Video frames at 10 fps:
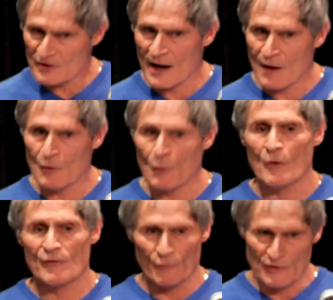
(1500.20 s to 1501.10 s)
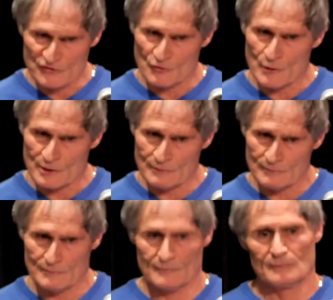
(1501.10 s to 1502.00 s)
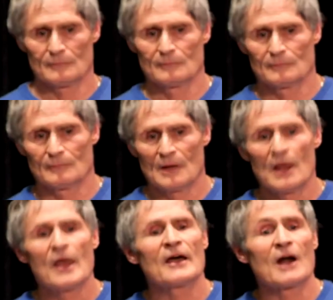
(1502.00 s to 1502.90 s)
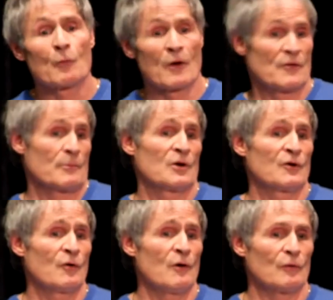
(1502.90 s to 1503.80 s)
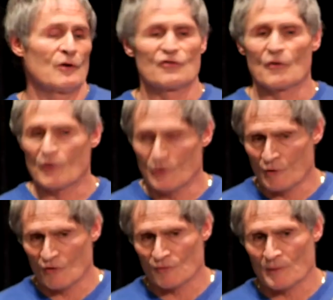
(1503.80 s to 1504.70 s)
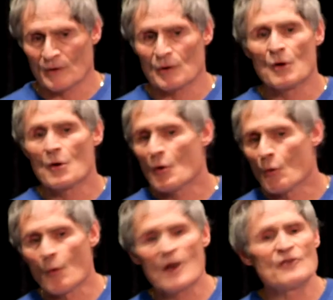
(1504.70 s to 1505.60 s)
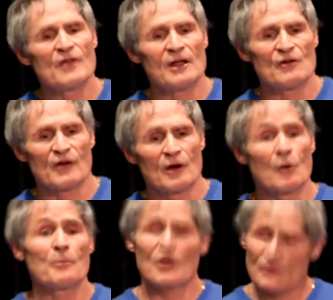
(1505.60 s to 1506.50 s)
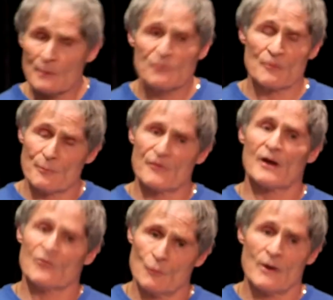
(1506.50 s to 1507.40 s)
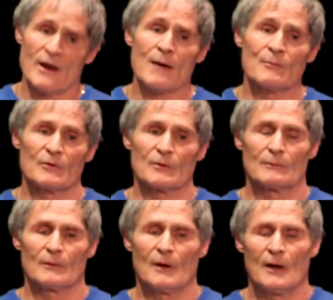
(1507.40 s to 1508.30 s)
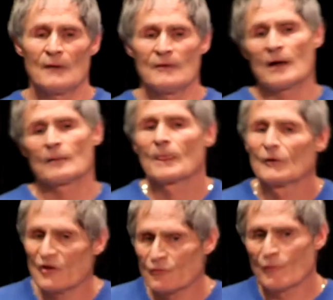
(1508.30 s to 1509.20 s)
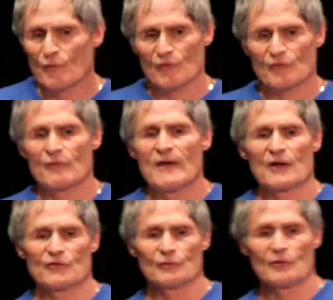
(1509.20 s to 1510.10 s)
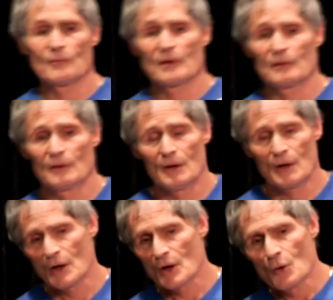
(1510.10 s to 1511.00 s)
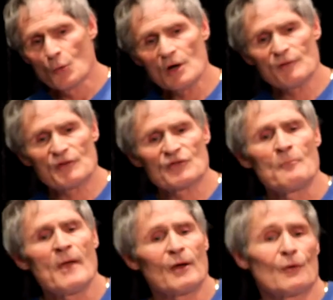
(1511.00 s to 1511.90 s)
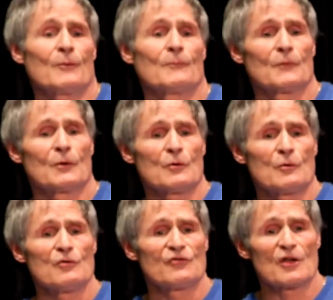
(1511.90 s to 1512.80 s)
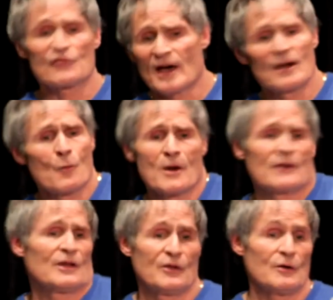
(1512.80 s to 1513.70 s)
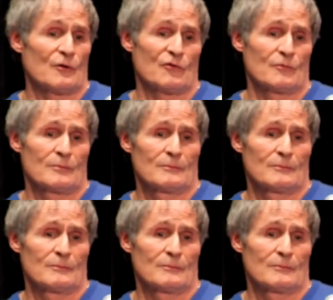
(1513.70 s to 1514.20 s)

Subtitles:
count, 1 for each twin, and I'll run them concurrently so that you don't spend 1 day in jail because I'm sympathetic to what happened. Now, let's reverse the facts a little bit. What if it's a male who says, I don't want any kids,